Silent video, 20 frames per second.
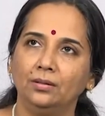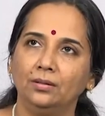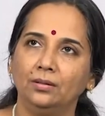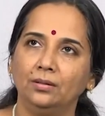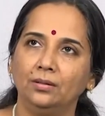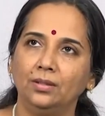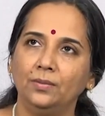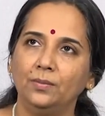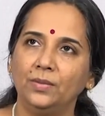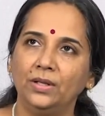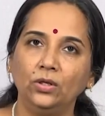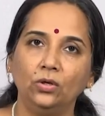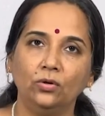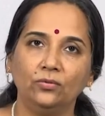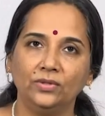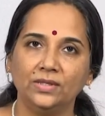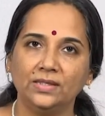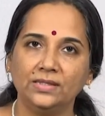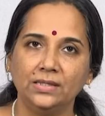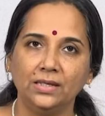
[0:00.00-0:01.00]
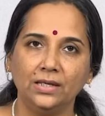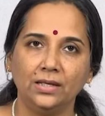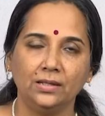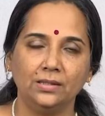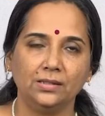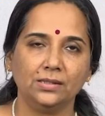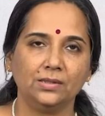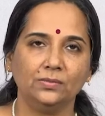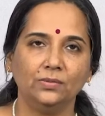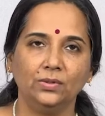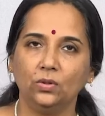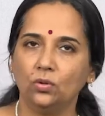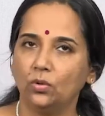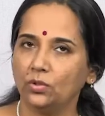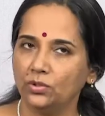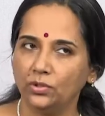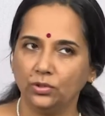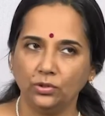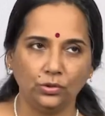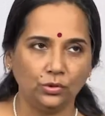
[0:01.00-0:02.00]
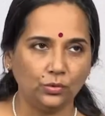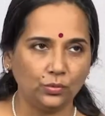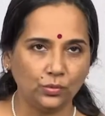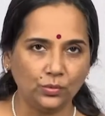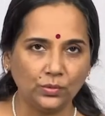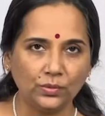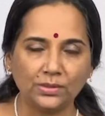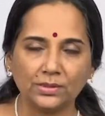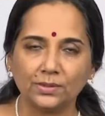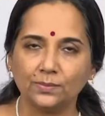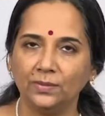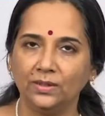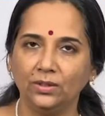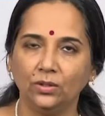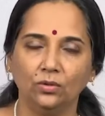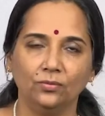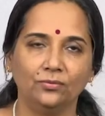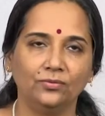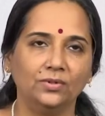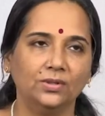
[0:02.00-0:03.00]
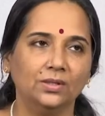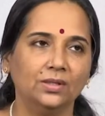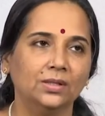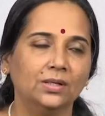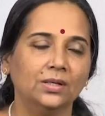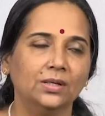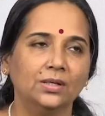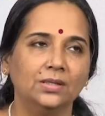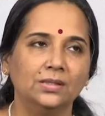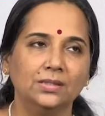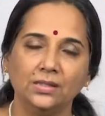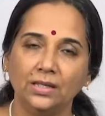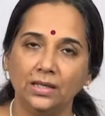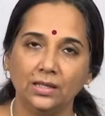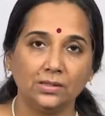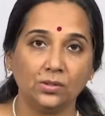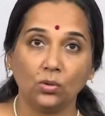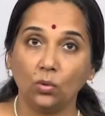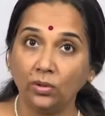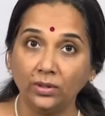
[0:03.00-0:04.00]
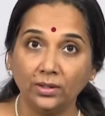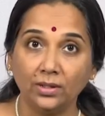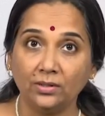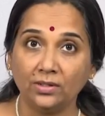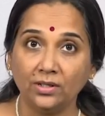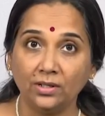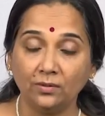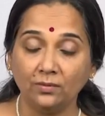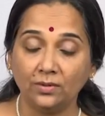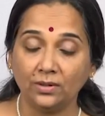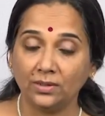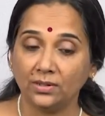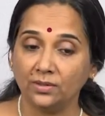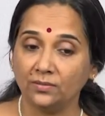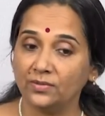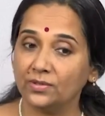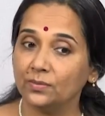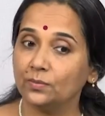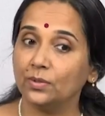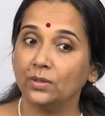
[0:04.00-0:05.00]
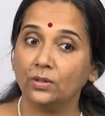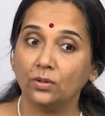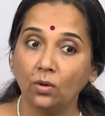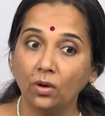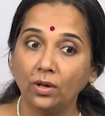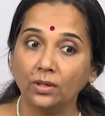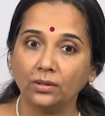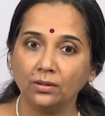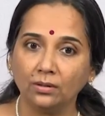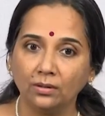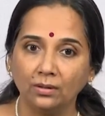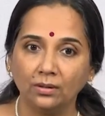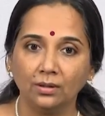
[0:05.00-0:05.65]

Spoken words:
many of the scales were not in use, many of the scales or their derivatives were not